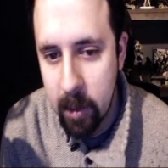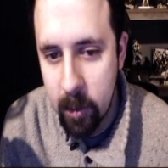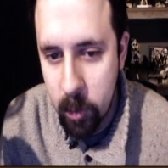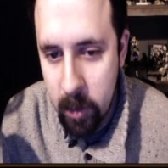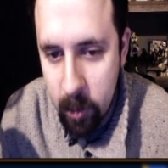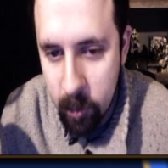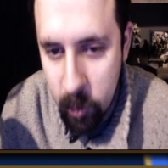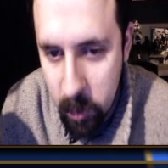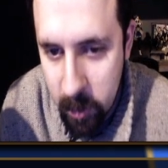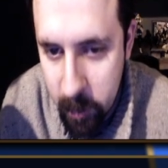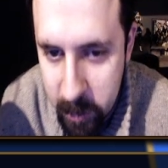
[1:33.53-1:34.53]

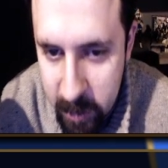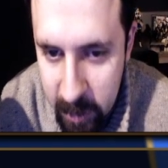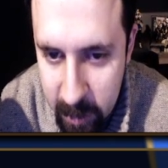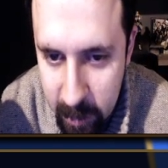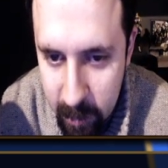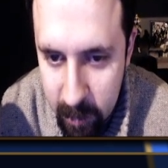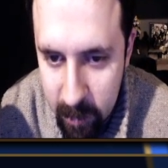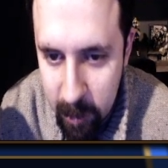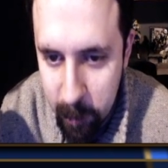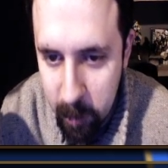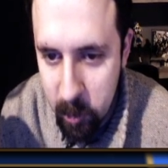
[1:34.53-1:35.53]
120%
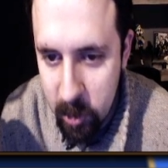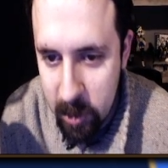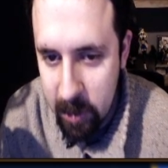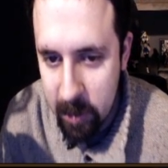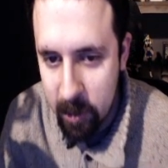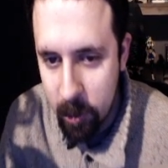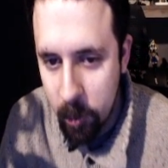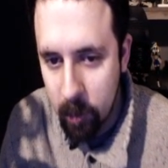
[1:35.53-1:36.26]
demon machine stone